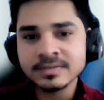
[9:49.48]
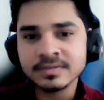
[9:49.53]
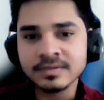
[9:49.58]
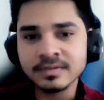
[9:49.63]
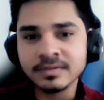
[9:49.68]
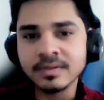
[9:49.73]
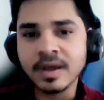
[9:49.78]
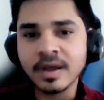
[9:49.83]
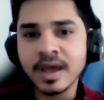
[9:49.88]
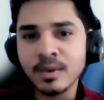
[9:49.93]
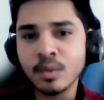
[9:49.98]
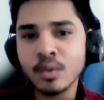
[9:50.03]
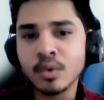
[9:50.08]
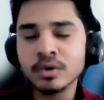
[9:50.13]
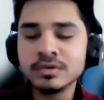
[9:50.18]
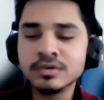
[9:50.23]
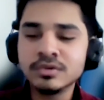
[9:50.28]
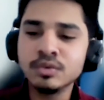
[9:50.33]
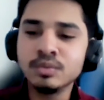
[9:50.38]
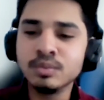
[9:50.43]
So I
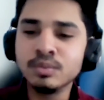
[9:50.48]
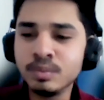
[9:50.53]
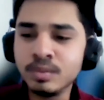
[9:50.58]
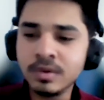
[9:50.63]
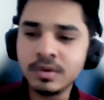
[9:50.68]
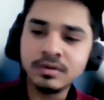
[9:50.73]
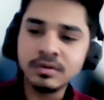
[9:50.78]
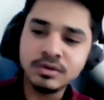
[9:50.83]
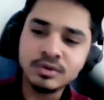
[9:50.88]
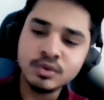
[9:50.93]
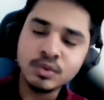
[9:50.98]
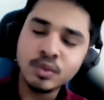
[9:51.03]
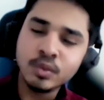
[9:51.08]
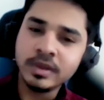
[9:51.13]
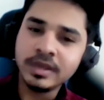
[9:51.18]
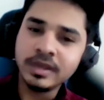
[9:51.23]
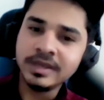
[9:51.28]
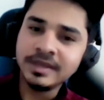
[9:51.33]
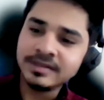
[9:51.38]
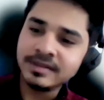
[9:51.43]
want to
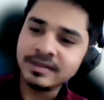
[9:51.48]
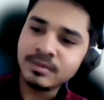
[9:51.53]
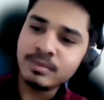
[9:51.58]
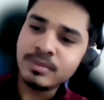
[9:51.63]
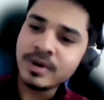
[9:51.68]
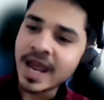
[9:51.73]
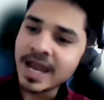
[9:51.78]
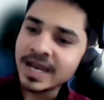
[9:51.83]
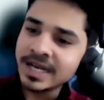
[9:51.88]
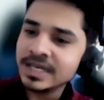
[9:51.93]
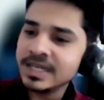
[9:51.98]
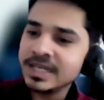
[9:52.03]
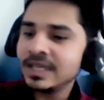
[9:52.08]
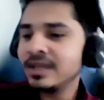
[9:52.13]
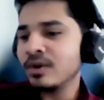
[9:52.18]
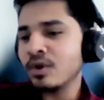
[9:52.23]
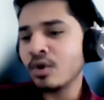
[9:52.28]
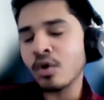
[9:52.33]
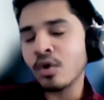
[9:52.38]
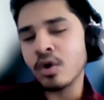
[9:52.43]
do either
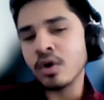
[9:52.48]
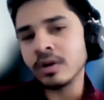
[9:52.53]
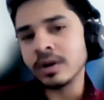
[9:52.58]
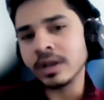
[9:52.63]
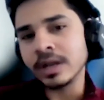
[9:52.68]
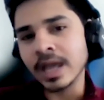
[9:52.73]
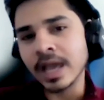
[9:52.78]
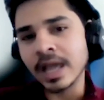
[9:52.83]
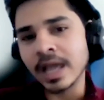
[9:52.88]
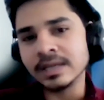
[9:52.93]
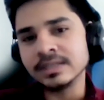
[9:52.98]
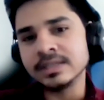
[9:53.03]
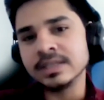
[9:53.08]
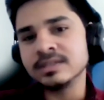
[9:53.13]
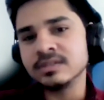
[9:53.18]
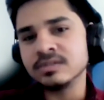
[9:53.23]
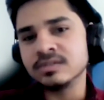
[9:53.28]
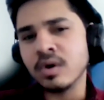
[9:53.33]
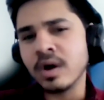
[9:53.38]
branding or analytics.